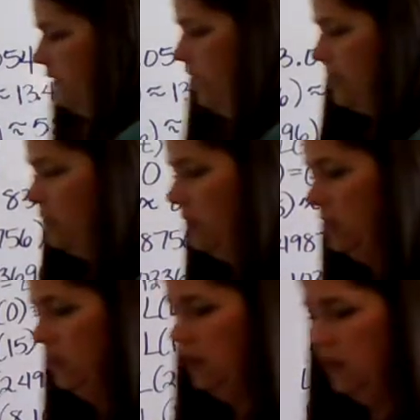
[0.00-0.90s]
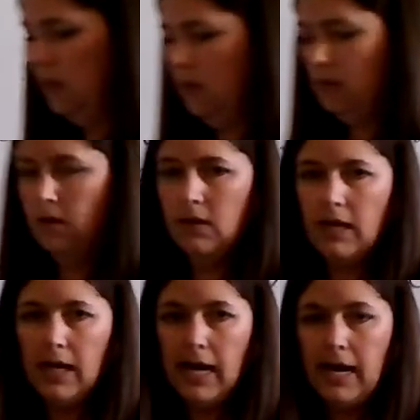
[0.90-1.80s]
last one
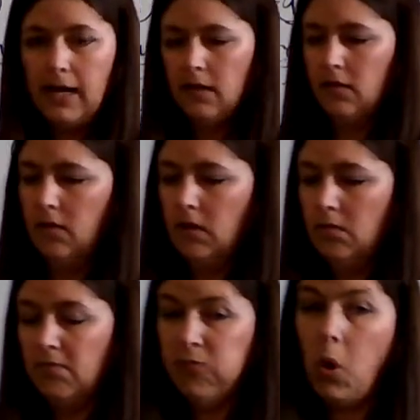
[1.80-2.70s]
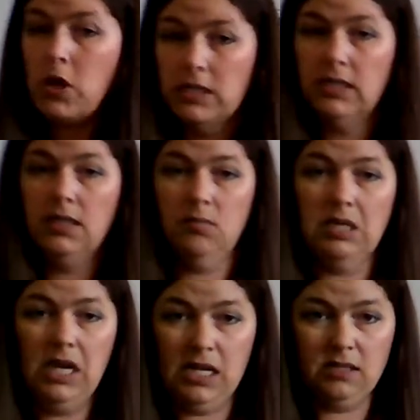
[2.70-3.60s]
at 14
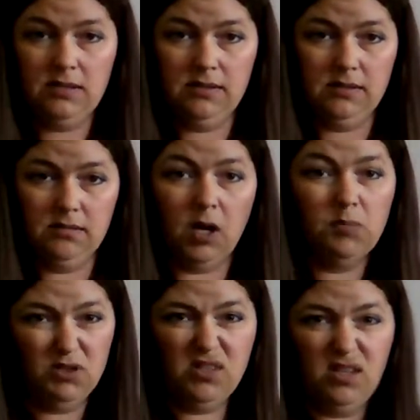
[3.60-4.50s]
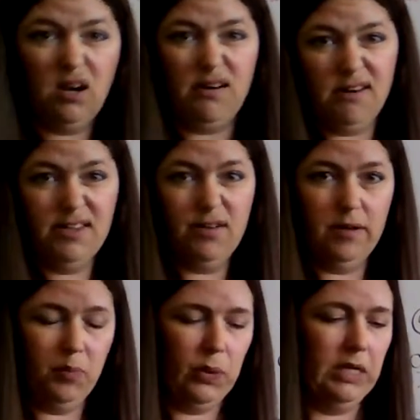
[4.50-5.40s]
minutes, almost to our other
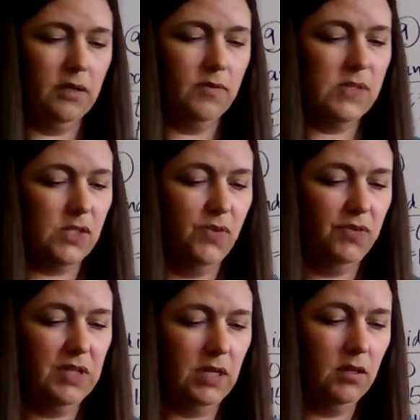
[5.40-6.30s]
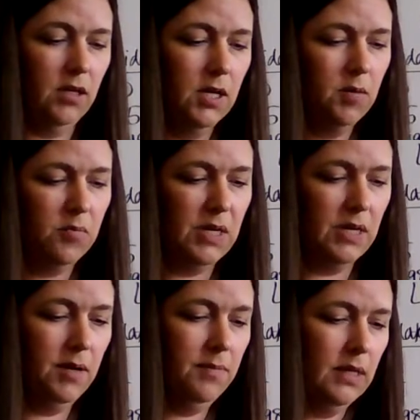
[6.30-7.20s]
endpoint of 6:15 p.m.